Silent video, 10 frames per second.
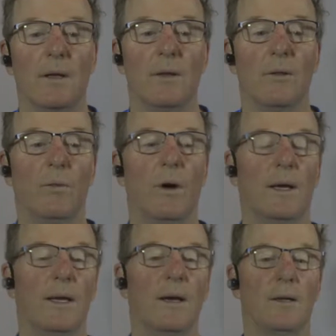The
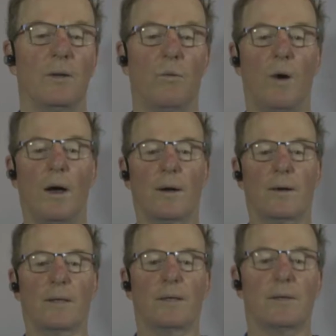walking on the
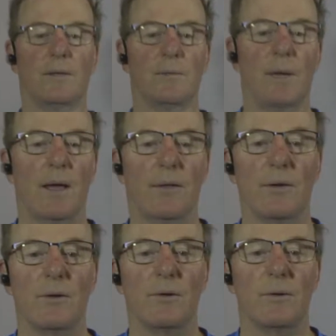water is in
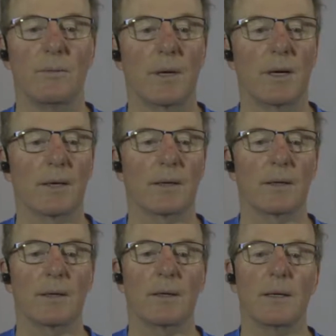Matthew, Mark,
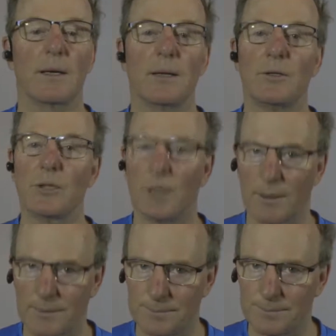and John.